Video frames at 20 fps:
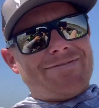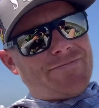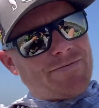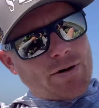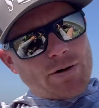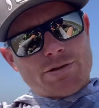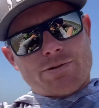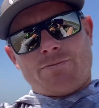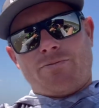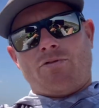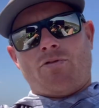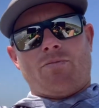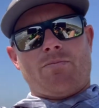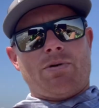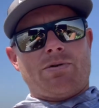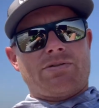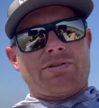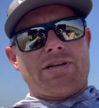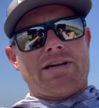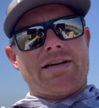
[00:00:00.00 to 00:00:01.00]
First and
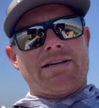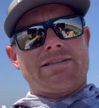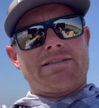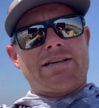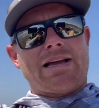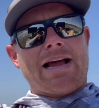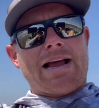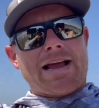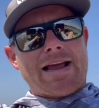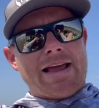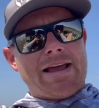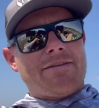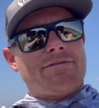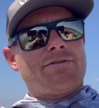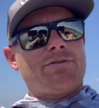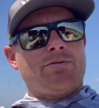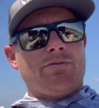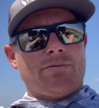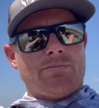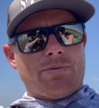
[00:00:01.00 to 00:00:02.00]
foremost, guys, I have
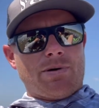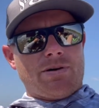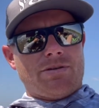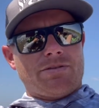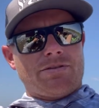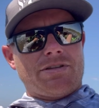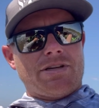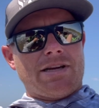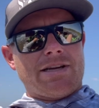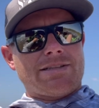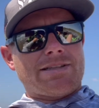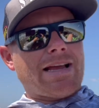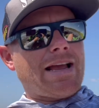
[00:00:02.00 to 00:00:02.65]
to apologize.